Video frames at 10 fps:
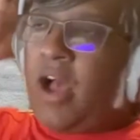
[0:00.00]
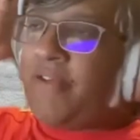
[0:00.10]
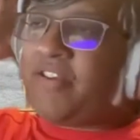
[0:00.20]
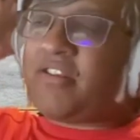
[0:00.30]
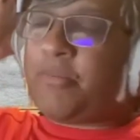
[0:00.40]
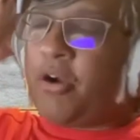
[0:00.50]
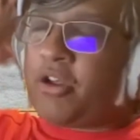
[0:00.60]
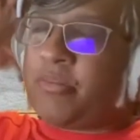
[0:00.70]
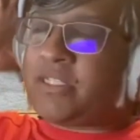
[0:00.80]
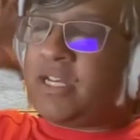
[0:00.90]
I've seen some
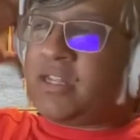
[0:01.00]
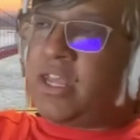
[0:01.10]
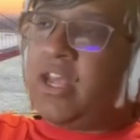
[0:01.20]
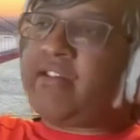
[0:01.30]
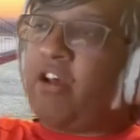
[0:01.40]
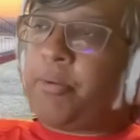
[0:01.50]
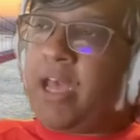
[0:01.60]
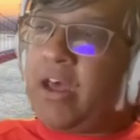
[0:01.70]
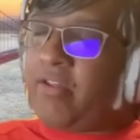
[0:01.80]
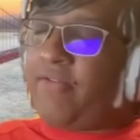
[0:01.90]
arguments that the kids helping
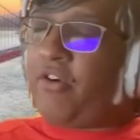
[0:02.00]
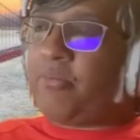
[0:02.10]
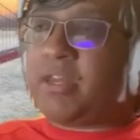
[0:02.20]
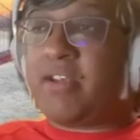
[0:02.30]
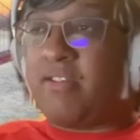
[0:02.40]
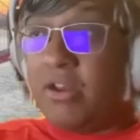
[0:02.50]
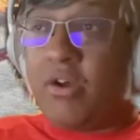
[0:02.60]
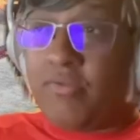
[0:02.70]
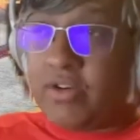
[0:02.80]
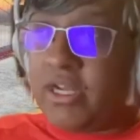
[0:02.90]
out on the farm thing is a
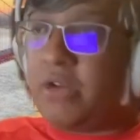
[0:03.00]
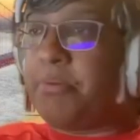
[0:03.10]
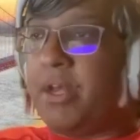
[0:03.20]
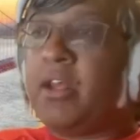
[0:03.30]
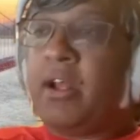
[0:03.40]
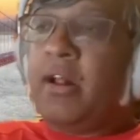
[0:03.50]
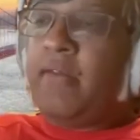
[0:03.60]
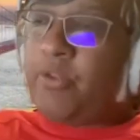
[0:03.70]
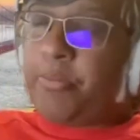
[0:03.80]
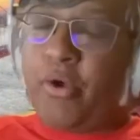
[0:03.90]
little overdone, but
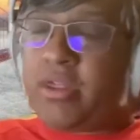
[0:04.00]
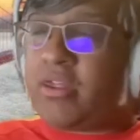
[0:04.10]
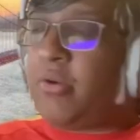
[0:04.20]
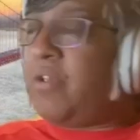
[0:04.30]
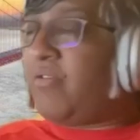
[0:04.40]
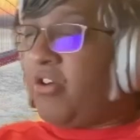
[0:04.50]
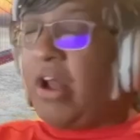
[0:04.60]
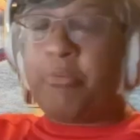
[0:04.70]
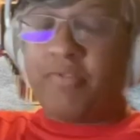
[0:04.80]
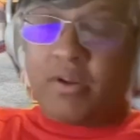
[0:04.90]
the point though is they're
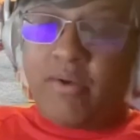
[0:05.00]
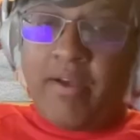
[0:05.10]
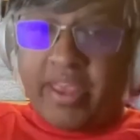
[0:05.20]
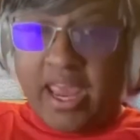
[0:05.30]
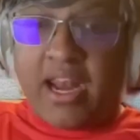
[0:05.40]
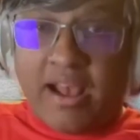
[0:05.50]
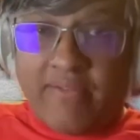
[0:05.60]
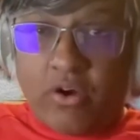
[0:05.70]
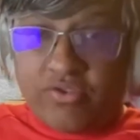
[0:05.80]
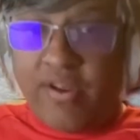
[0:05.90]
not moving around. They can't
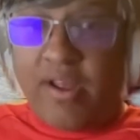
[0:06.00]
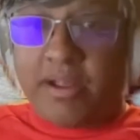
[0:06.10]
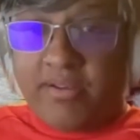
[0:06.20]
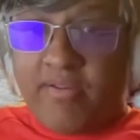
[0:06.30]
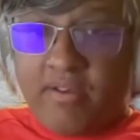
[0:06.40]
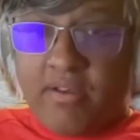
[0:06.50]
have large families,